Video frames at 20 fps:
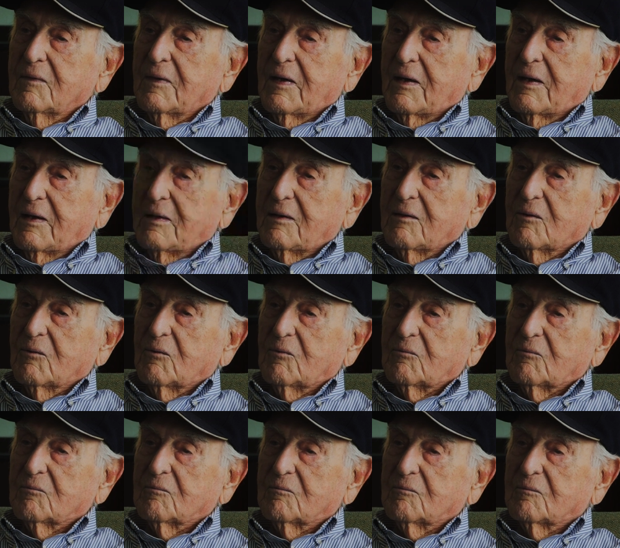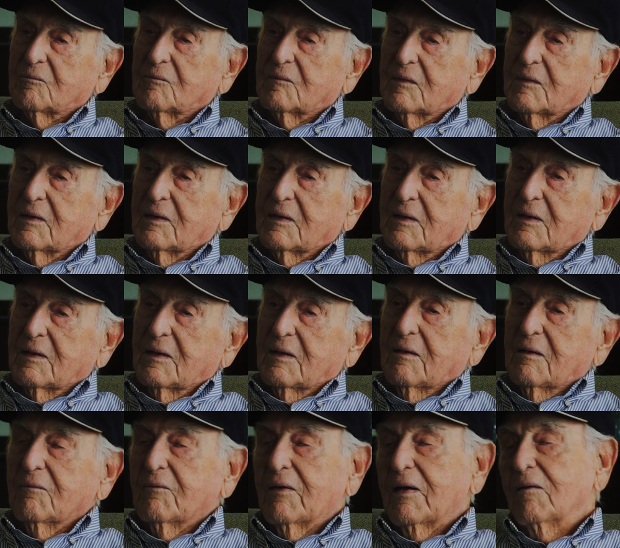Yeah, I know.
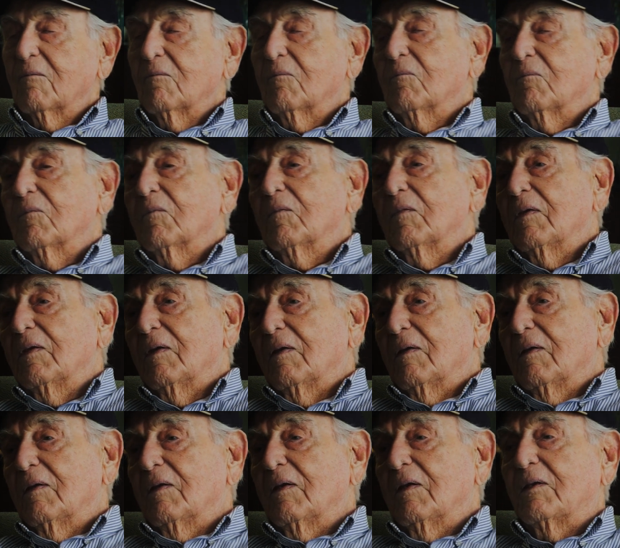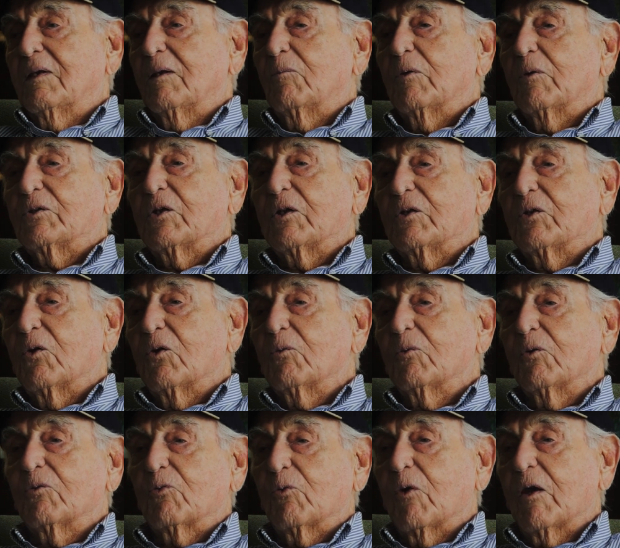Well, you did what you do. It
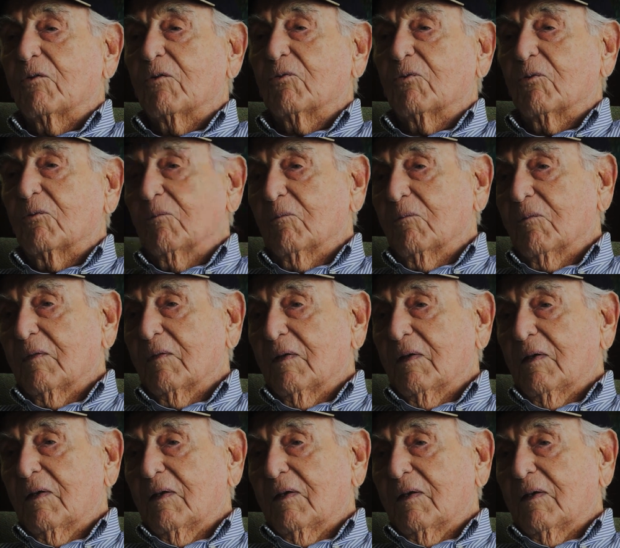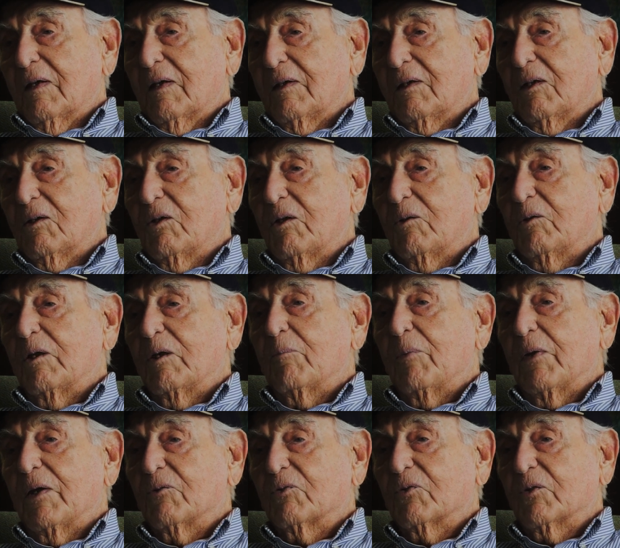was Wes, and you did your
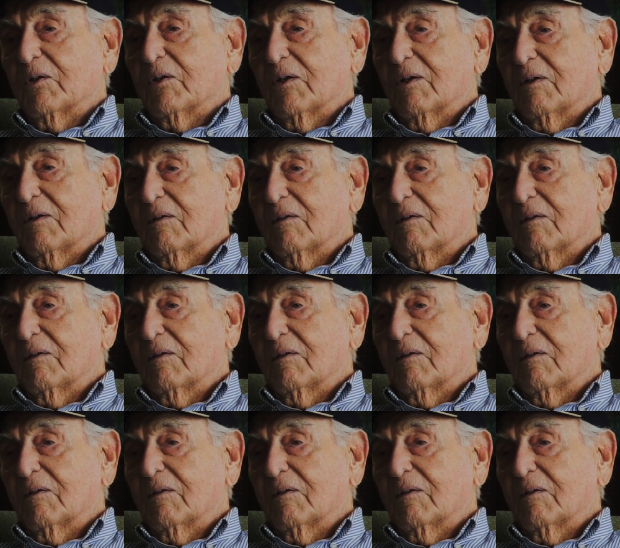best.